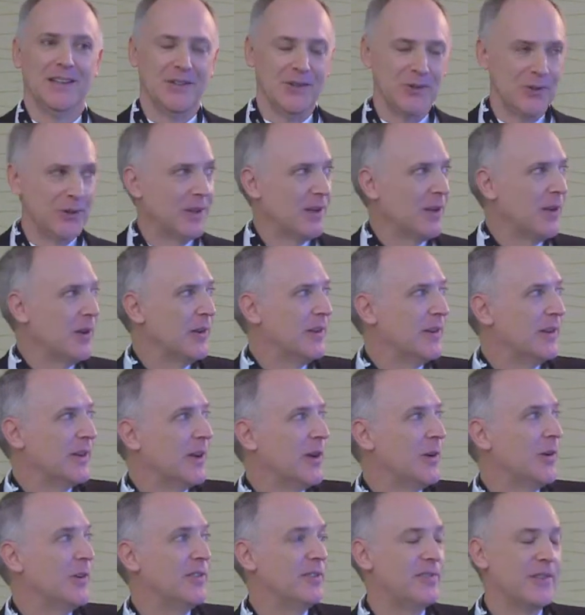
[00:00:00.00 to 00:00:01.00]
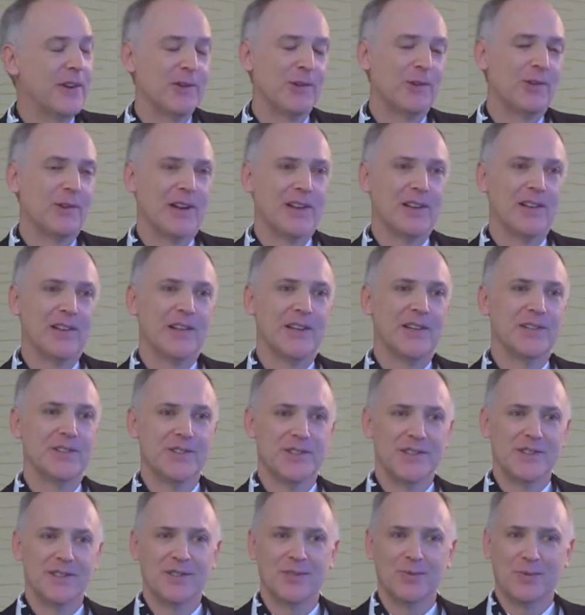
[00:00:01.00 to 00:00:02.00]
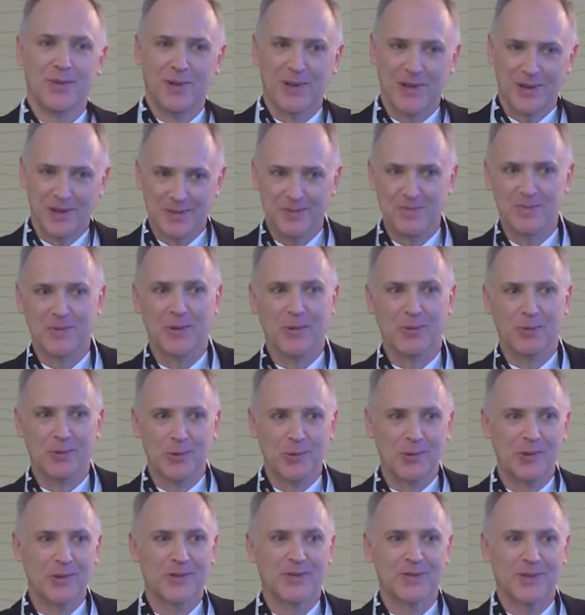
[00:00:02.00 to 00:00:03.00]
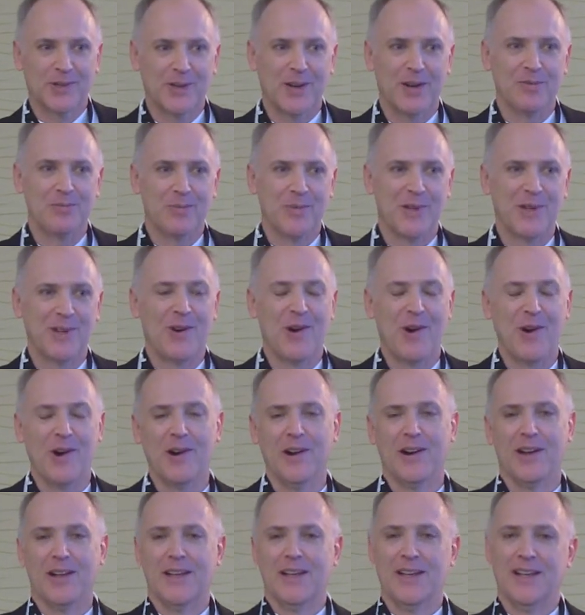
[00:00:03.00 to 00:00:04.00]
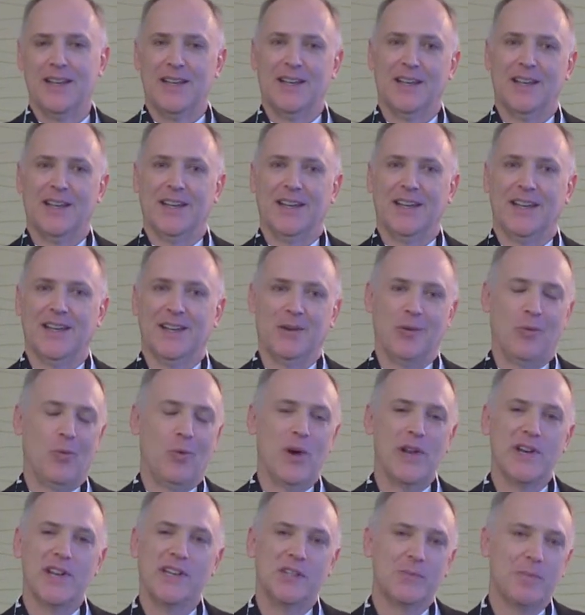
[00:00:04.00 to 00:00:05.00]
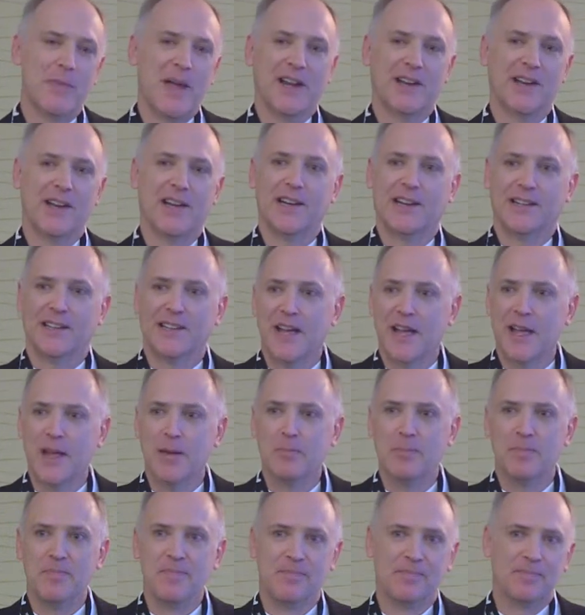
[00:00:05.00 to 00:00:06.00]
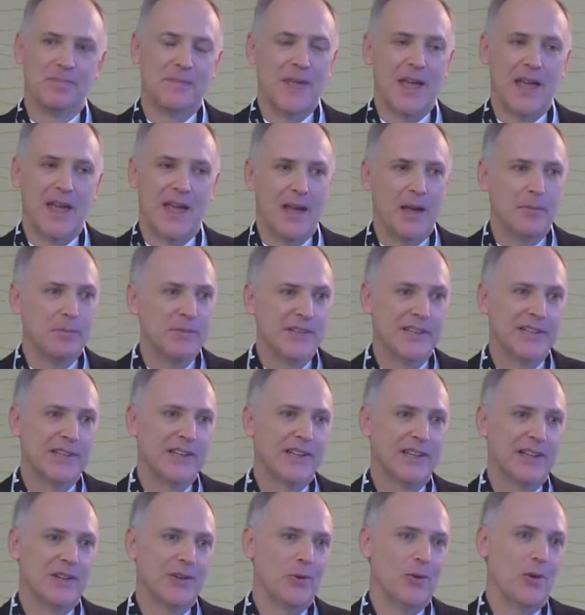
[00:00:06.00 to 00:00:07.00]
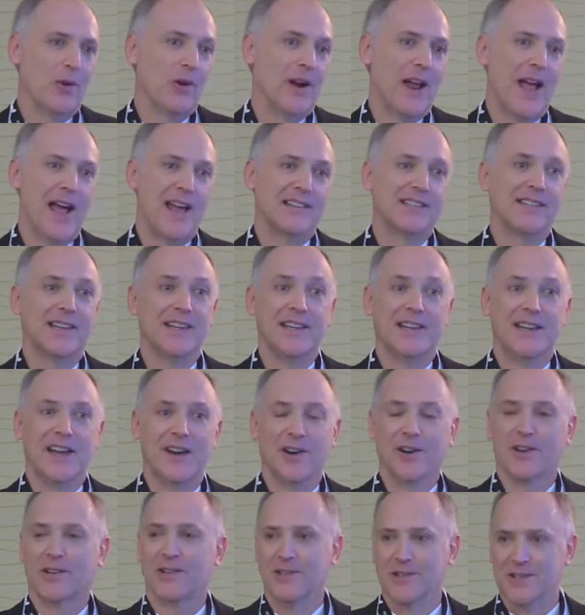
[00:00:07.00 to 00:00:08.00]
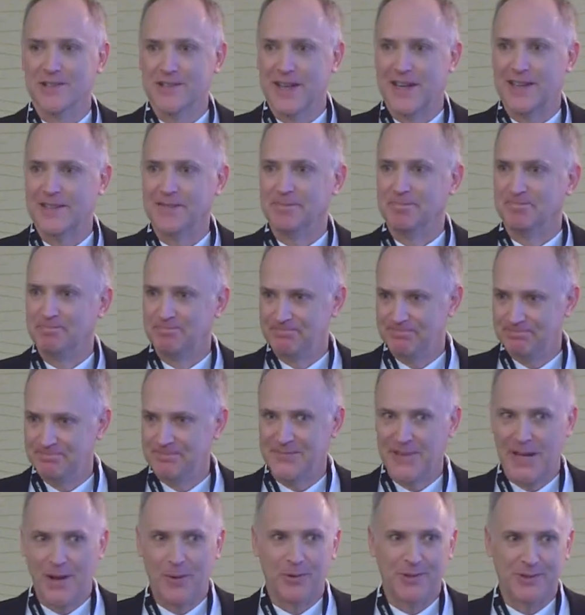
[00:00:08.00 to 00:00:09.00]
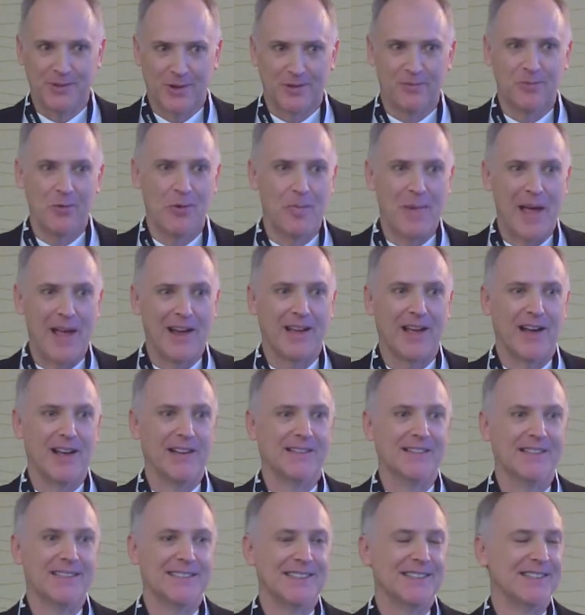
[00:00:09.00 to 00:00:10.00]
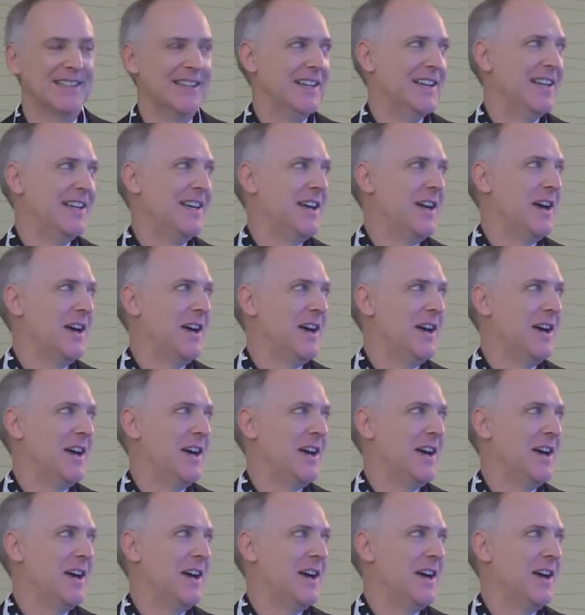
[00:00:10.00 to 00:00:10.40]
You could go to the Code of Federal Regulations where the rules for government are one inch magnetic tape, EBCDIC or ASCII character set. That was our format guidance.